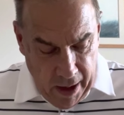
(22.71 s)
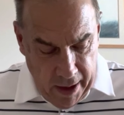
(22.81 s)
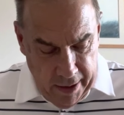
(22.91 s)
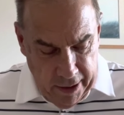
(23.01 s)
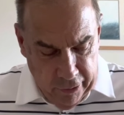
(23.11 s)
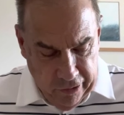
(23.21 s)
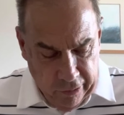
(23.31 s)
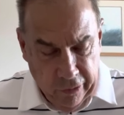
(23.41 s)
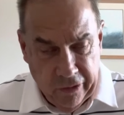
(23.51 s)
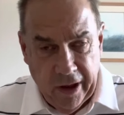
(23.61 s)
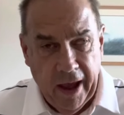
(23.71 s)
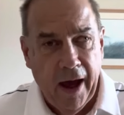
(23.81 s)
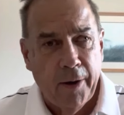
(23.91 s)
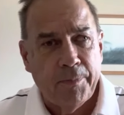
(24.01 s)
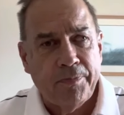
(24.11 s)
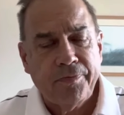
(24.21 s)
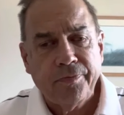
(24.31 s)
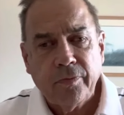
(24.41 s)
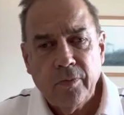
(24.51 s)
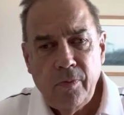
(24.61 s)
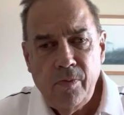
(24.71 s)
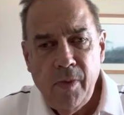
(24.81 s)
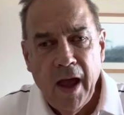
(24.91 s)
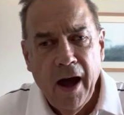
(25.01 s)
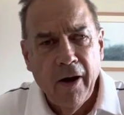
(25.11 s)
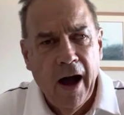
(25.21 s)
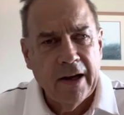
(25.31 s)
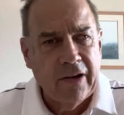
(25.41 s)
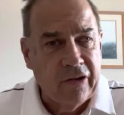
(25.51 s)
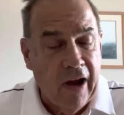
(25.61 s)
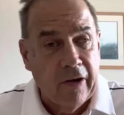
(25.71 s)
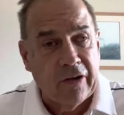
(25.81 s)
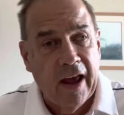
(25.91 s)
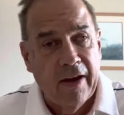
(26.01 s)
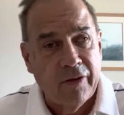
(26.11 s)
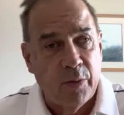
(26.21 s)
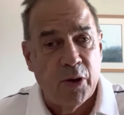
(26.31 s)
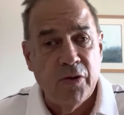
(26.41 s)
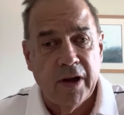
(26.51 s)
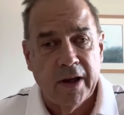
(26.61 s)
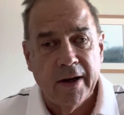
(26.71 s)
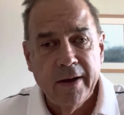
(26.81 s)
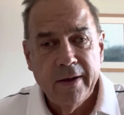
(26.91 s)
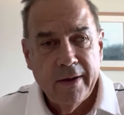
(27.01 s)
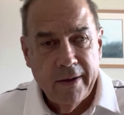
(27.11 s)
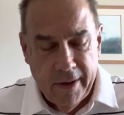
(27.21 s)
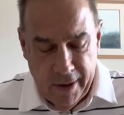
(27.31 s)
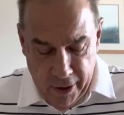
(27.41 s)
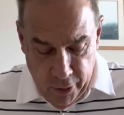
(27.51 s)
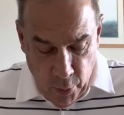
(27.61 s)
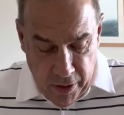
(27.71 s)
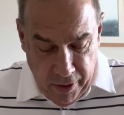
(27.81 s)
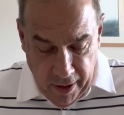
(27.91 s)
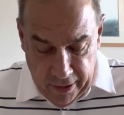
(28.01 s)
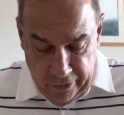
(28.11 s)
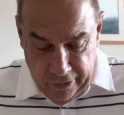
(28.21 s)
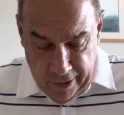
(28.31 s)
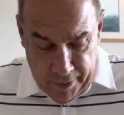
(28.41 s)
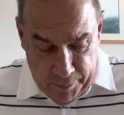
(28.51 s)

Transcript: You know, it's interesting how God desires to have communion with us.